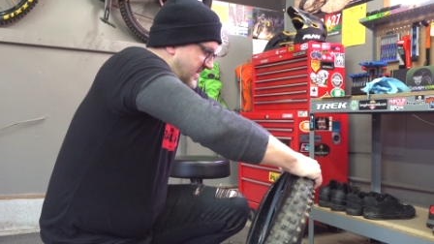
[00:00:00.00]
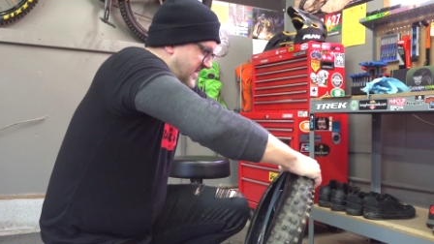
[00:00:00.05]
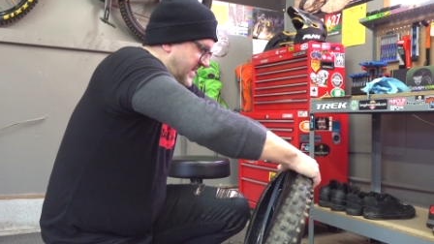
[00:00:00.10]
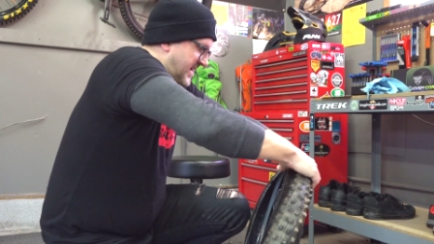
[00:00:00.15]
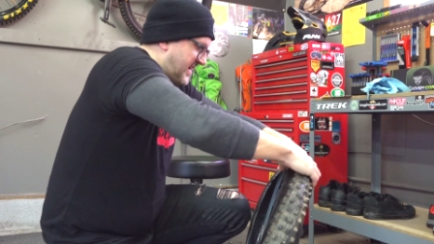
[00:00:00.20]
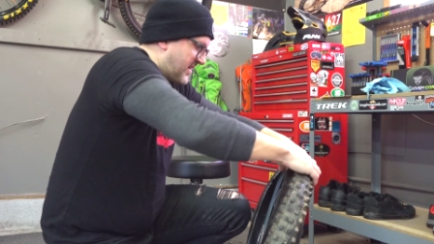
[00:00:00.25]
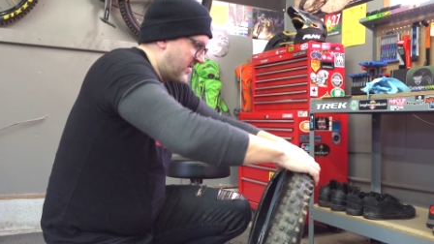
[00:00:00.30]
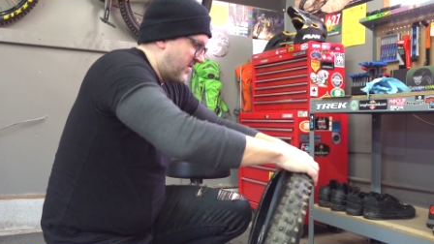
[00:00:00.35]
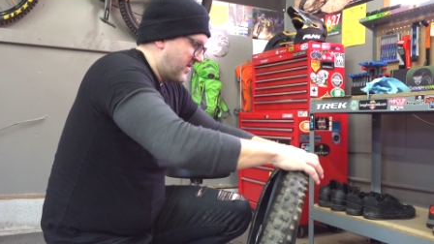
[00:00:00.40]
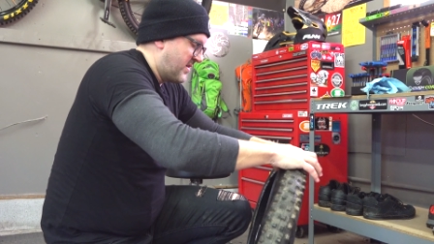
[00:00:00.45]

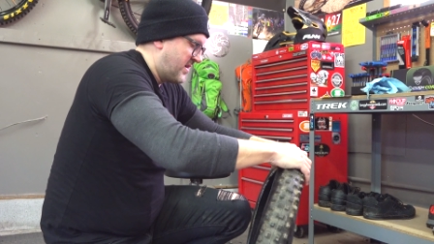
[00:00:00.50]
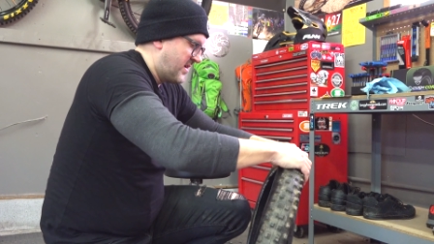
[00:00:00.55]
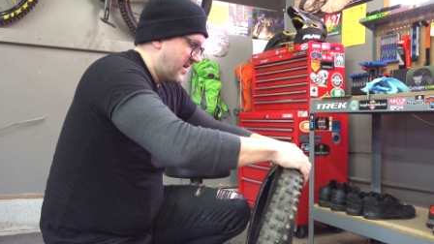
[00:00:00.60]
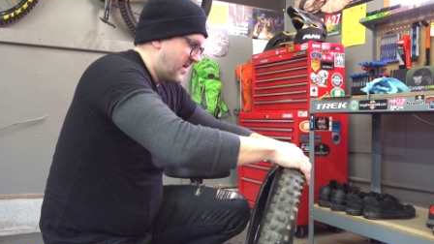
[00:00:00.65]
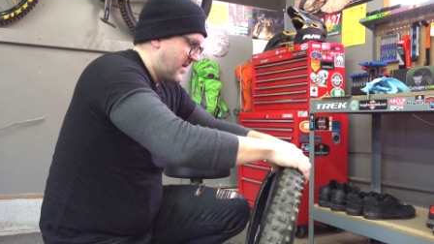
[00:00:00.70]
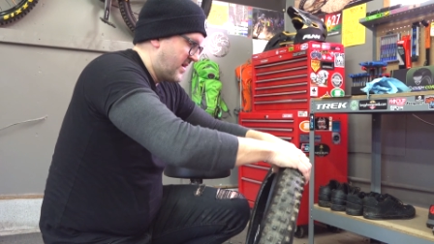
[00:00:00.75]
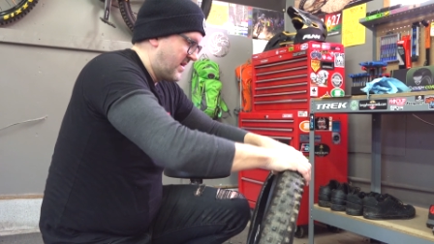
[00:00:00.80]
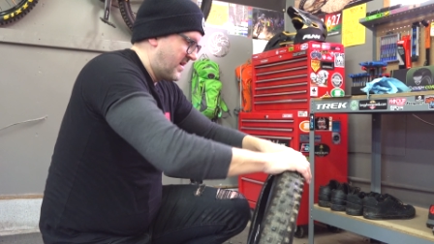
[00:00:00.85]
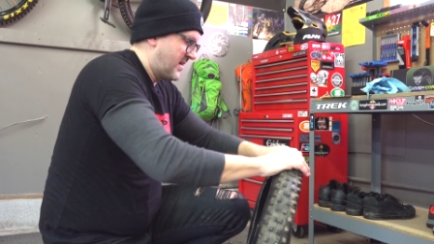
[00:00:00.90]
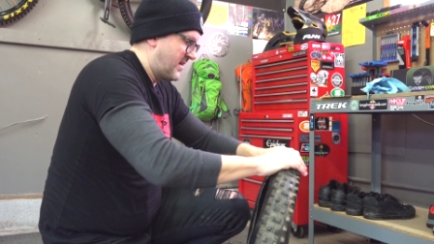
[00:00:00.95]
down.
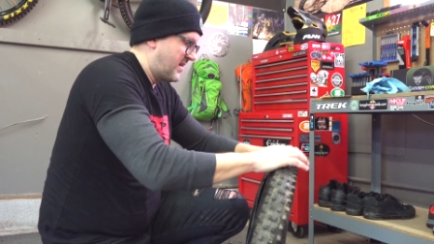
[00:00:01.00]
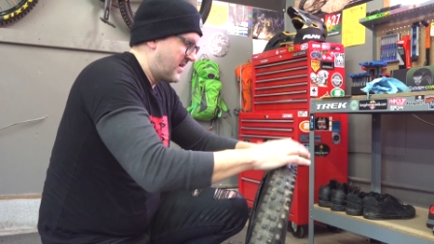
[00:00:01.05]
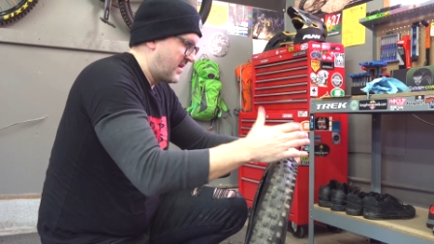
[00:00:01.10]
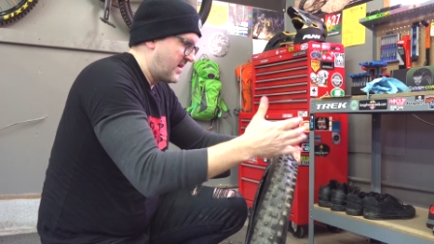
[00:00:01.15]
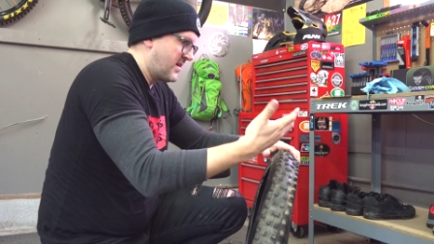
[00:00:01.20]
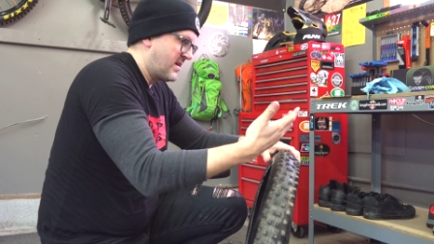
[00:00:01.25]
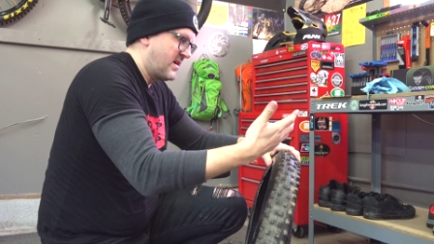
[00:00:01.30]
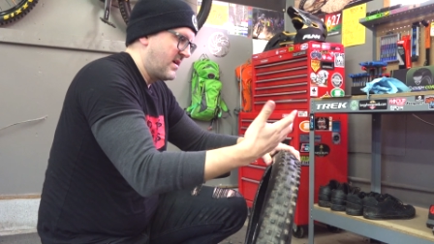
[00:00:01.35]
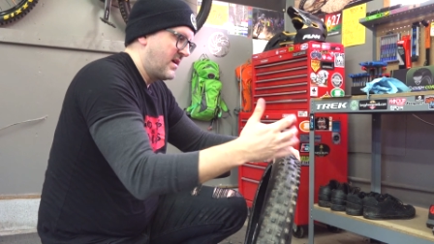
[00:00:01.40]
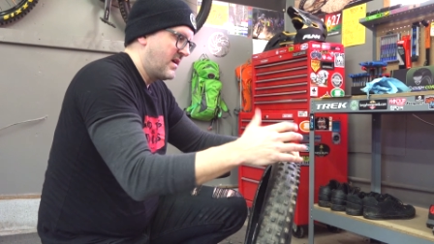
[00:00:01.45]

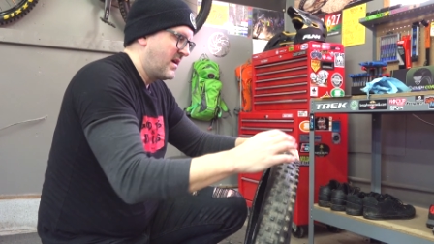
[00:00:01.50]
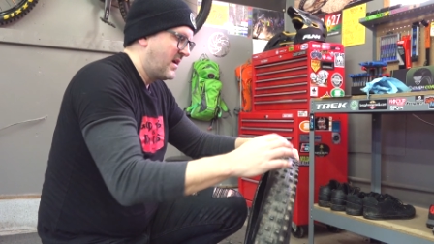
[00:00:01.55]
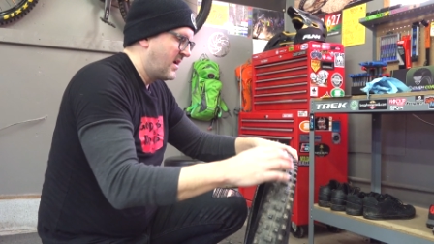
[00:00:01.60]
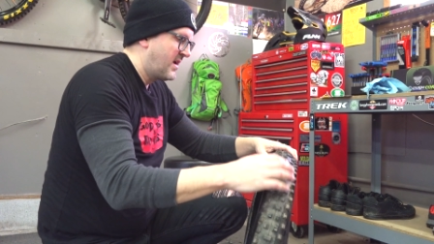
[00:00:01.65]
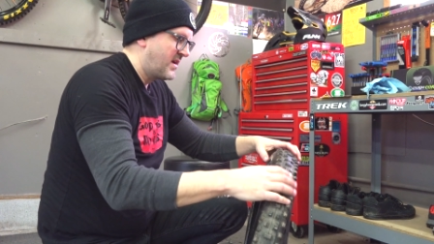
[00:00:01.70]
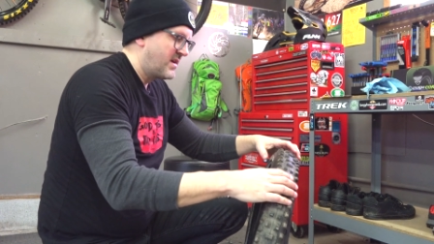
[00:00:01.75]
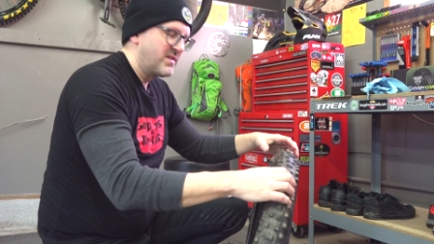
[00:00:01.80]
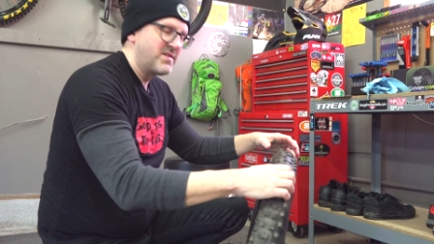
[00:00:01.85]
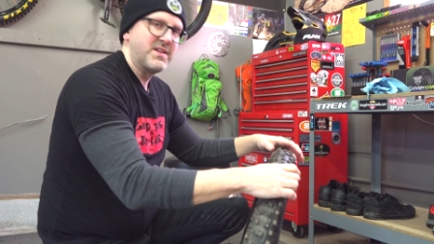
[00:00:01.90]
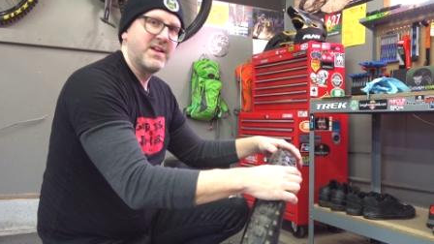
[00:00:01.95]

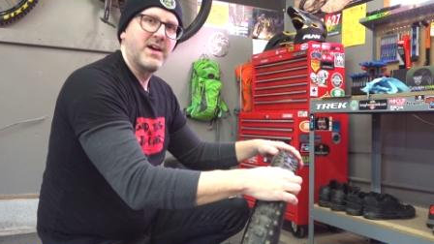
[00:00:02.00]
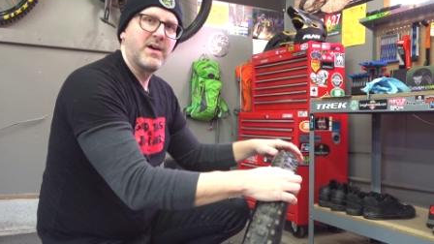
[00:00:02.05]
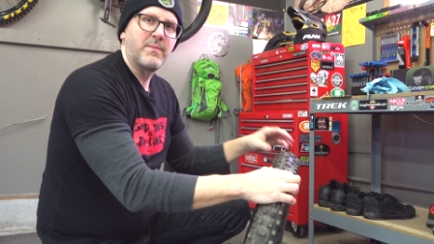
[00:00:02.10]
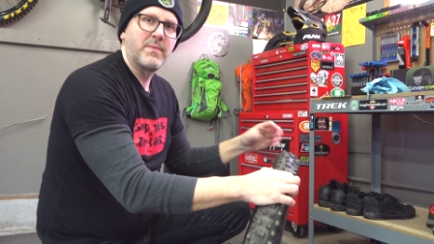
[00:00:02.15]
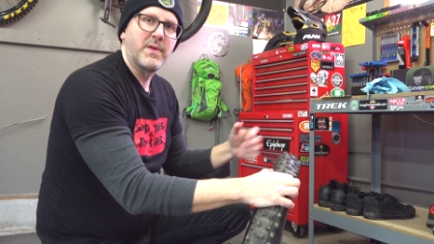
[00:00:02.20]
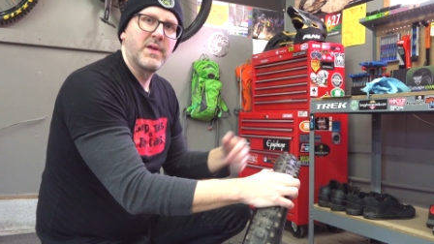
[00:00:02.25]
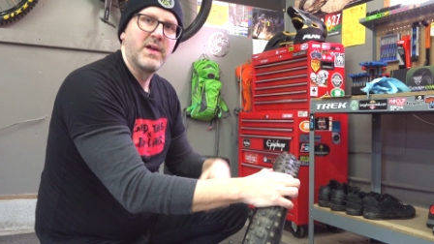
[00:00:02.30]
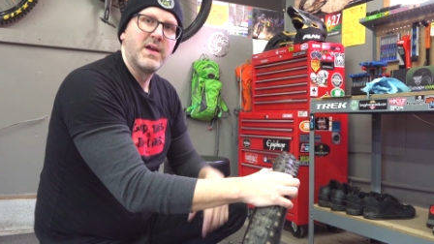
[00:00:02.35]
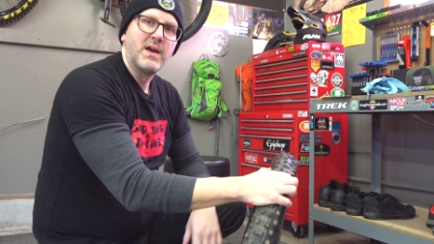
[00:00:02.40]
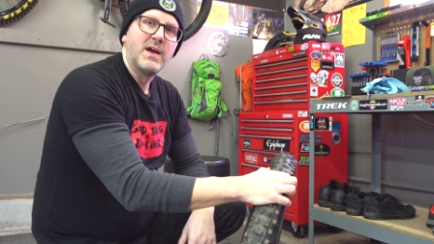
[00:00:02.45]
Doesn't
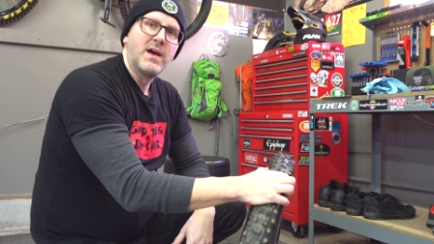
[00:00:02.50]
help.